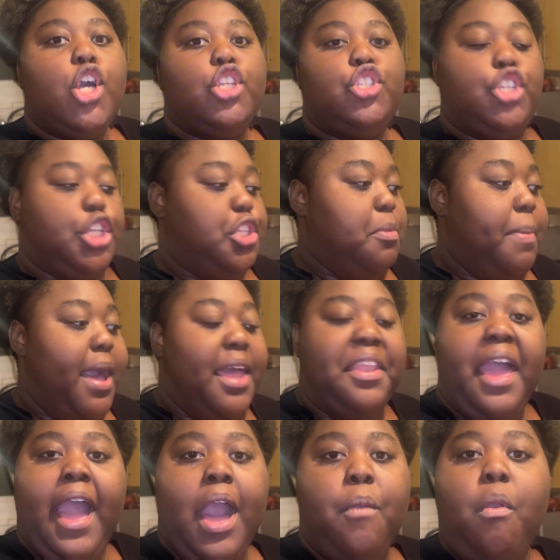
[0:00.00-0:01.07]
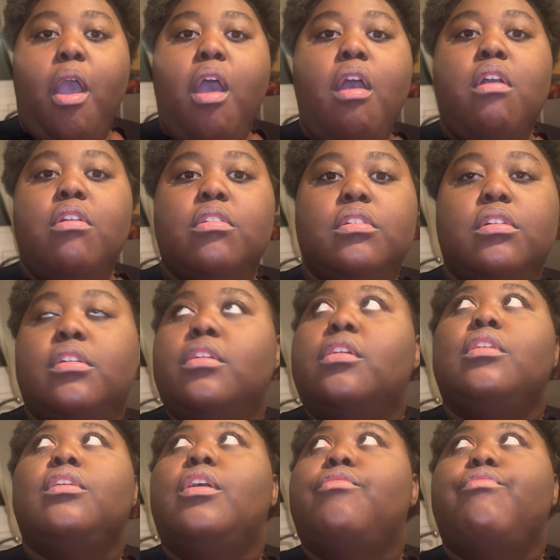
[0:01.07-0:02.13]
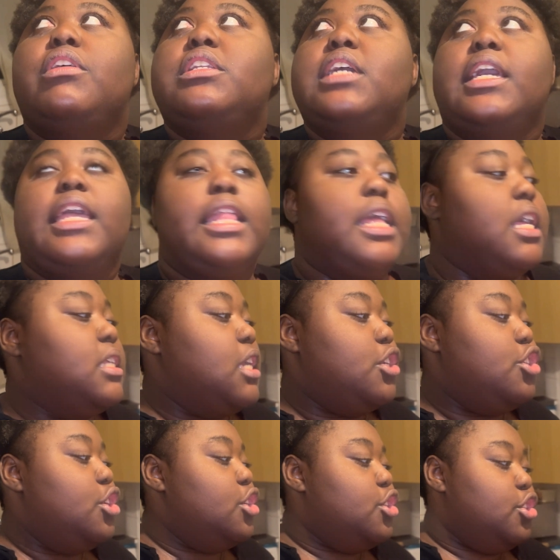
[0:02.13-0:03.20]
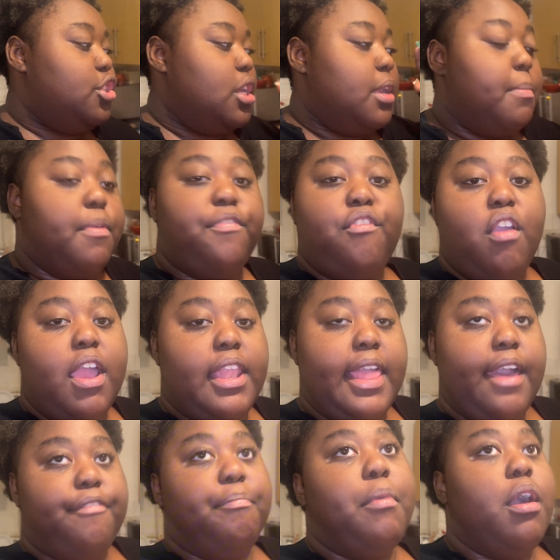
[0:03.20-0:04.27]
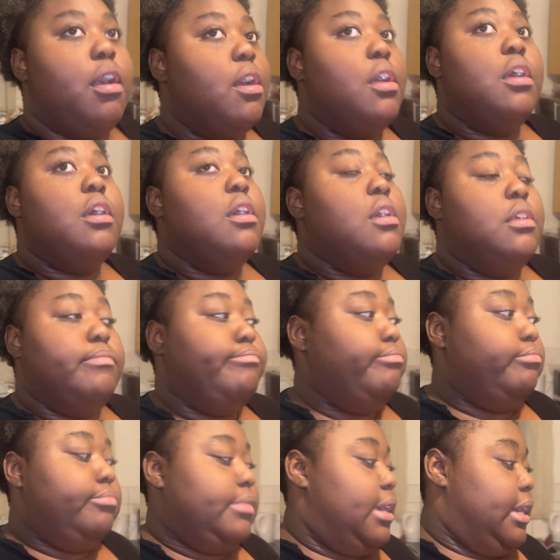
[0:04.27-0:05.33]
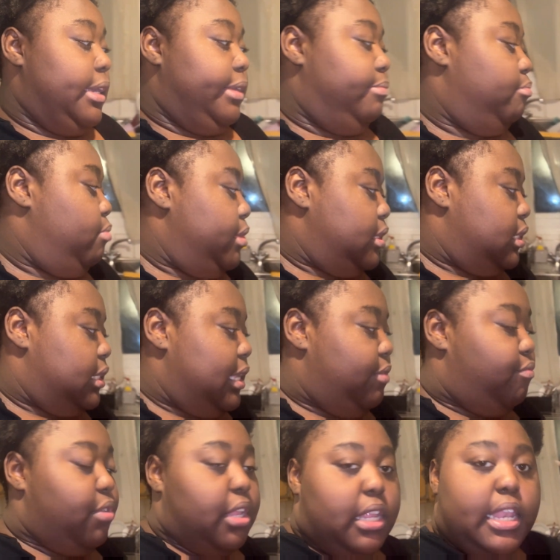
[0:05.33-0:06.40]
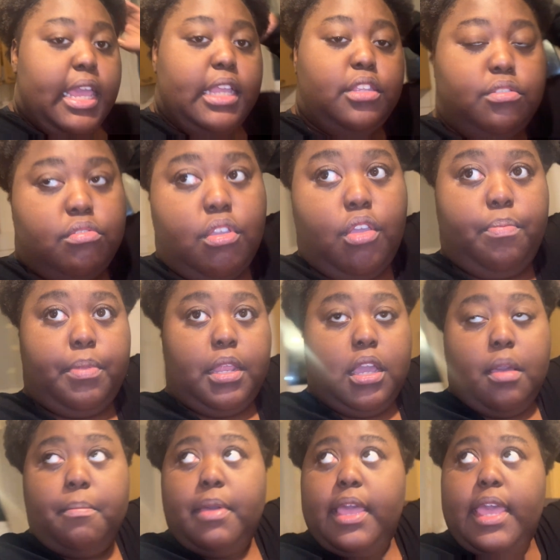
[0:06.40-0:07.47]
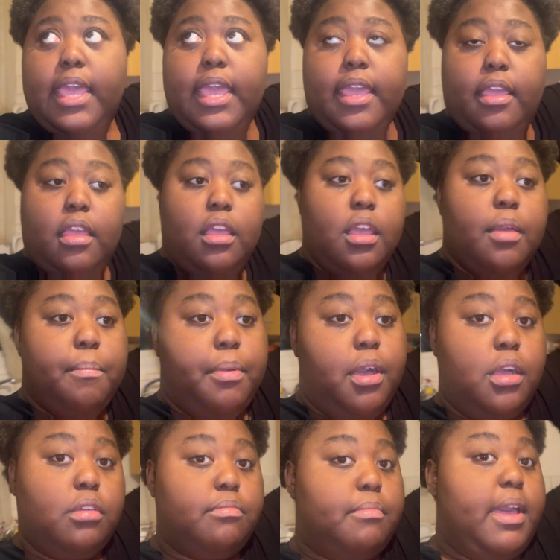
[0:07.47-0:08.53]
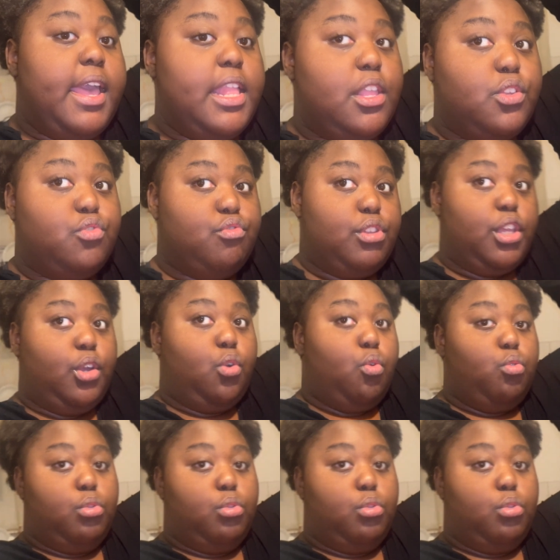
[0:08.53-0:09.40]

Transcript: just about an hour. Ridiculous. I should have just done it before I left, but I went to sleep really late opening up my hair. But my hair looks really cool